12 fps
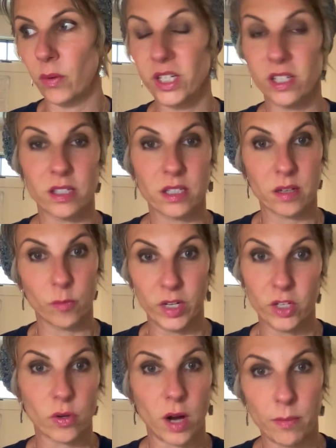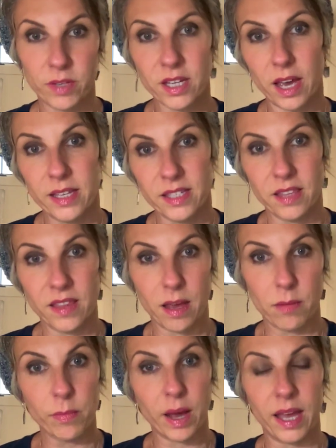just re-traumatizing
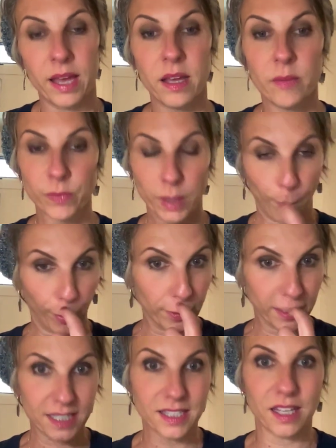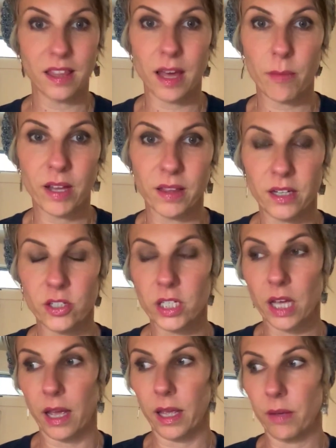them by policing them at
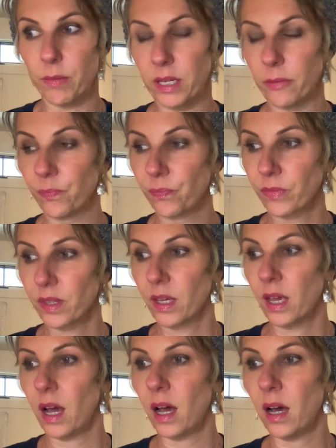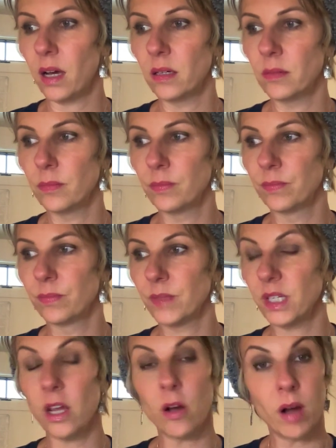lunchtime? And
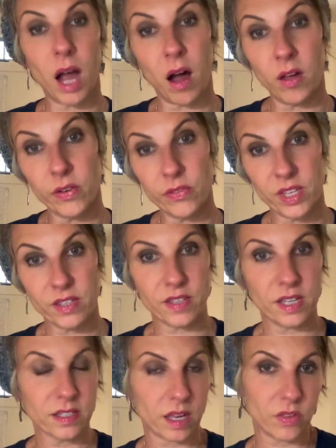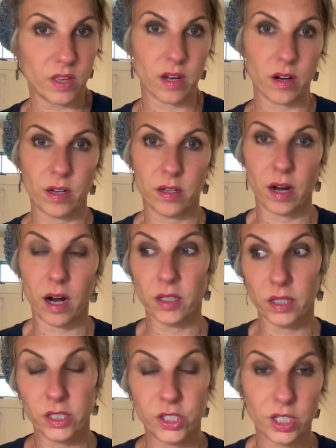all of these things I think are
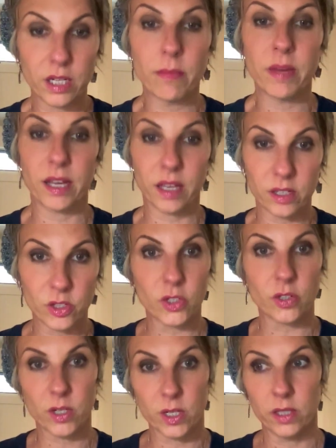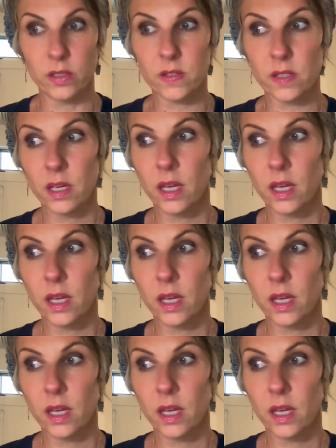legitimate concerns.